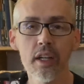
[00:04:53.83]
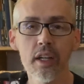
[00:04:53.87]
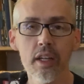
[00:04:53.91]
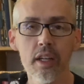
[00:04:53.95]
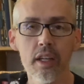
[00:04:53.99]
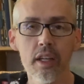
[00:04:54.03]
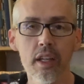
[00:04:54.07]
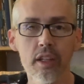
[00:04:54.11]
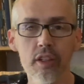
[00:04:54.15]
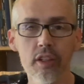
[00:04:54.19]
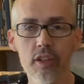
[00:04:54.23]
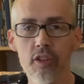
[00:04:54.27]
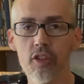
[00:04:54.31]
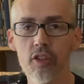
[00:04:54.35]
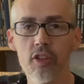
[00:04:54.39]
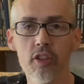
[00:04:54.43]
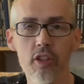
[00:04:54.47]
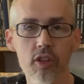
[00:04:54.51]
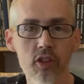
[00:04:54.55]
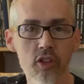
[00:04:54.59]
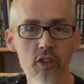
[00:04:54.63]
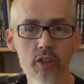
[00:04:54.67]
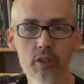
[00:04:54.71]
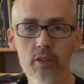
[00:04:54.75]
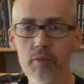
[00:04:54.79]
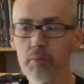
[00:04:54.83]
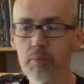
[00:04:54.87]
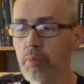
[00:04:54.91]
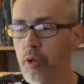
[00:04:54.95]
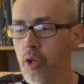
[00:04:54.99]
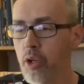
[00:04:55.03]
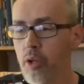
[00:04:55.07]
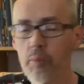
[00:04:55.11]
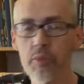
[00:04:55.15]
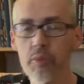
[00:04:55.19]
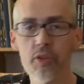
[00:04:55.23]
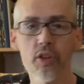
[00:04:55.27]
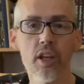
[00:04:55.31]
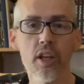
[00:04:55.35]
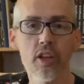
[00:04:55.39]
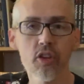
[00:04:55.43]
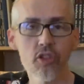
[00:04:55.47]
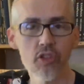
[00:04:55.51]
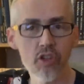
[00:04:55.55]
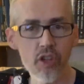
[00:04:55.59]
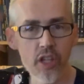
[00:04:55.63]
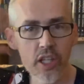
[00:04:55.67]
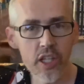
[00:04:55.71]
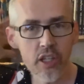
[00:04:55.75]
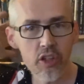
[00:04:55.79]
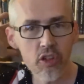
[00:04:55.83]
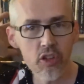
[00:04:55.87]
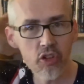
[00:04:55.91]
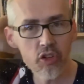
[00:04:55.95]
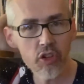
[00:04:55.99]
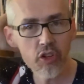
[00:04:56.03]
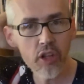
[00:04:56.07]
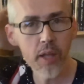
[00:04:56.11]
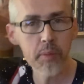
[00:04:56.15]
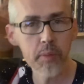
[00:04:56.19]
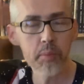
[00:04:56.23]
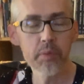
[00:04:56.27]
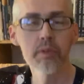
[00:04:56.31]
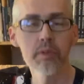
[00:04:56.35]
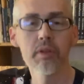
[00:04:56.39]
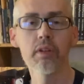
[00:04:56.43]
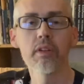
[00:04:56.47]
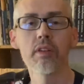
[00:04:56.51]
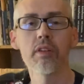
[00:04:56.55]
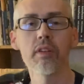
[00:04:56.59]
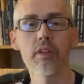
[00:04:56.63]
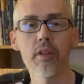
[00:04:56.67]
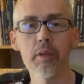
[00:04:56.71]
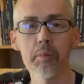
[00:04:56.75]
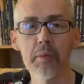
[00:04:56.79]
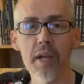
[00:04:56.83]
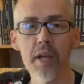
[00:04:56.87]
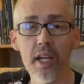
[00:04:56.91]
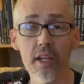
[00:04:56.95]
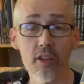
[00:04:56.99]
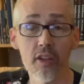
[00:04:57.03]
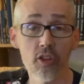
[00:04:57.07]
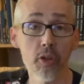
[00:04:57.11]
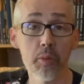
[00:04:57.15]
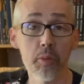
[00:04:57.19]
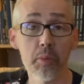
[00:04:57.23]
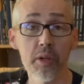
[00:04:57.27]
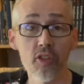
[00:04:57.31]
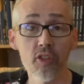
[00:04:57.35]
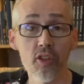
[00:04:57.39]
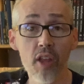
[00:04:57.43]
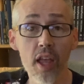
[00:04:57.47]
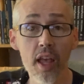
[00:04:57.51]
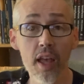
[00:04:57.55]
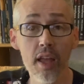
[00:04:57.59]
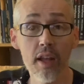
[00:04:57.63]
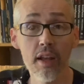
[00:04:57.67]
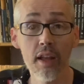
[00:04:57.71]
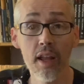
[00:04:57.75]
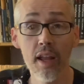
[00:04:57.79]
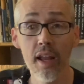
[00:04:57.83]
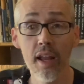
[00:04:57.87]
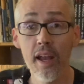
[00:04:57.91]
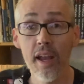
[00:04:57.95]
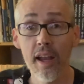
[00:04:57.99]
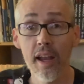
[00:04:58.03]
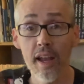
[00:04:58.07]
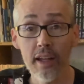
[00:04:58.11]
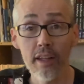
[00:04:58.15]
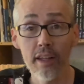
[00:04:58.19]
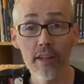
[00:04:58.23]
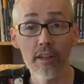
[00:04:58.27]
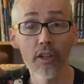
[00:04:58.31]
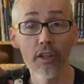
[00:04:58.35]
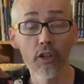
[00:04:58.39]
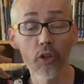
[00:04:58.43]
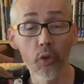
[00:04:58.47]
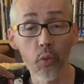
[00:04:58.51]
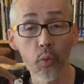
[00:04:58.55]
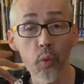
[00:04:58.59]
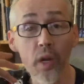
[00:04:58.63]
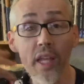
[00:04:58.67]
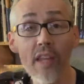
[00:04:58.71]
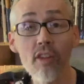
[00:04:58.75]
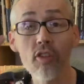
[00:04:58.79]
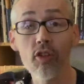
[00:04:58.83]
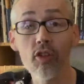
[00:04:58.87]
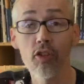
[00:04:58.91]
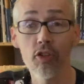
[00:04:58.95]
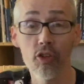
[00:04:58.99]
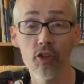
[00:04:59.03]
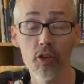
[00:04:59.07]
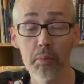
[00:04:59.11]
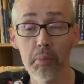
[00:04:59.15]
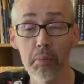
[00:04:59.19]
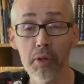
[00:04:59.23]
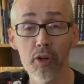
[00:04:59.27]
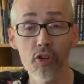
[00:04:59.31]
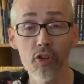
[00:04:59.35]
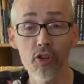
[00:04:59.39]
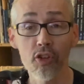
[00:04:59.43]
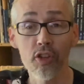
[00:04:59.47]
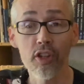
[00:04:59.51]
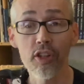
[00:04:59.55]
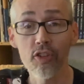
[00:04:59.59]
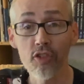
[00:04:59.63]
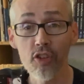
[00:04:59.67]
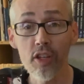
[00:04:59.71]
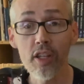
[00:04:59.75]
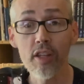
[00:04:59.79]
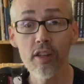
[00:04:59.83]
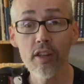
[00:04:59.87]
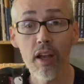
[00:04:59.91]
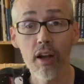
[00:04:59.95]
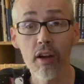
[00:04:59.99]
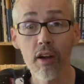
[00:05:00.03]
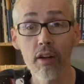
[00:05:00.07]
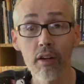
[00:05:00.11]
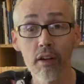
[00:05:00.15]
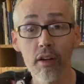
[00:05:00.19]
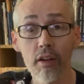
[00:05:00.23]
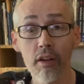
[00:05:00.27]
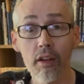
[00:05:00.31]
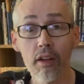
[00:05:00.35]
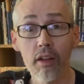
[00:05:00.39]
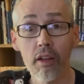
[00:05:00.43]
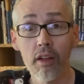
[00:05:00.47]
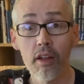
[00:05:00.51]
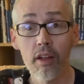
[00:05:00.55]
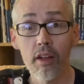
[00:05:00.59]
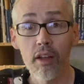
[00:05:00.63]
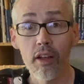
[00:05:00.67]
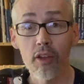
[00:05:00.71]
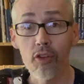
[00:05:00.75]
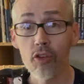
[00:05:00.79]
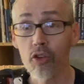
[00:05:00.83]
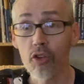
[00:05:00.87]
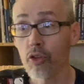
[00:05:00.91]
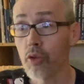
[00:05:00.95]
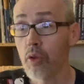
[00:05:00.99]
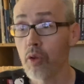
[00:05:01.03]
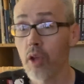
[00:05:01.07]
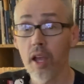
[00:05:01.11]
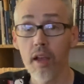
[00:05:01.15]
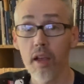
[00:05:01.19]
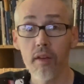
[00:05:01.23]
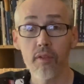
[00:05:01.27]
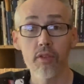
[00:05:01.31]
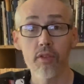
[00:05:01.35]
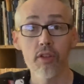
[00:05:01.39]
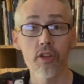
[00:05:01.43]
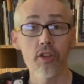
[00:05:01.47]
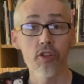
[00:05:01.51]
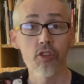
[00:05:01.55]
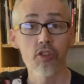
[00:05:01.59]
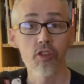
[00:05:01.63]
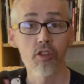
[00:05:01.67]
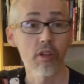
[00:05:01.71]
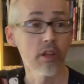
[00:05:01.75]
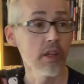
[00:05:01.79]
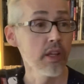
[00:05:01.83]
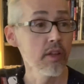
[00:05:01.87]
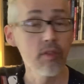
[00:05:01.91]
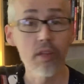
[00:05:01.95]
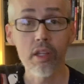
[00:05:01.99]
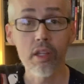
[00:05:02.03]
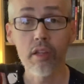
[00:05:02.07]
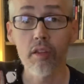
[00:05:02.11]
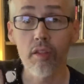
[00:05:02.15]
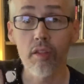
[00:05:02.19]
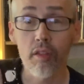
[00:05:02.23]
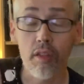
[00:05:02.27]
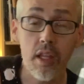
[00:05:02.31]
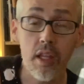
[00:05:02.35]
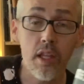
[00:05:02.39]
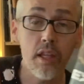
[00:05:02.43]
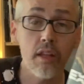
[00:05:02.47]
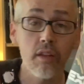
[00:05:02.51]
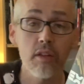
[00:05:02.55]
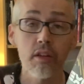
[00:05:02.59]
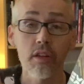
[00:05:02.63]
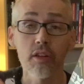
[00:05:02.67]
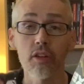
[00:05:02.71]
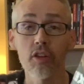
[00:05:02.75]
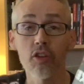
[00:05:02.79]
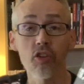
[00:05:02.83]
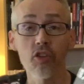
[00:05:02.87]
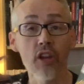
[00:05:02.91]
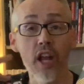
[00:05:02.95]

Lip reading: And it's this palm-sized thing you slap to the back of somebody's head, and it erases the person that's in there. And so you have this living thing that doesn't